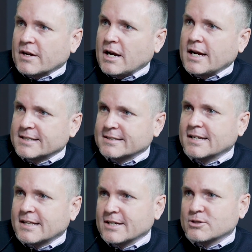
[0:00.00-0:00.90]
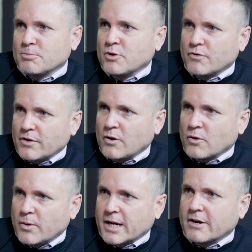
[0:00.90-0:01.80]
I'd like to see things move a
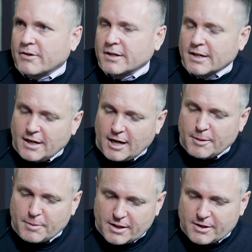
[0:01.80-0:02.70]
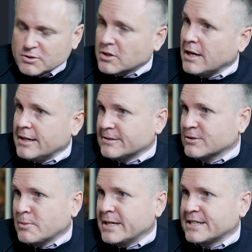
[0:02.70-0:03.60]
lot quicker, and I'm one of those guys
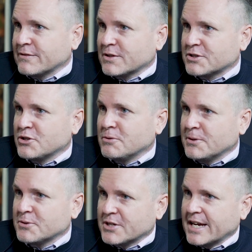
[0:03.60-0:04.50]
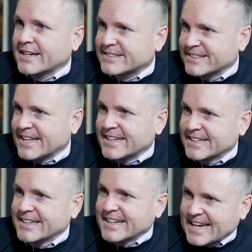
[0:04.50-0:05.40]
that's waiting for the 2 blue ticks and then
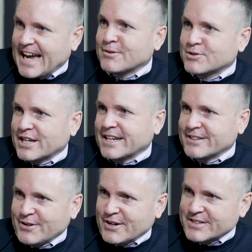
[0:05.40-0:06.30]
counting,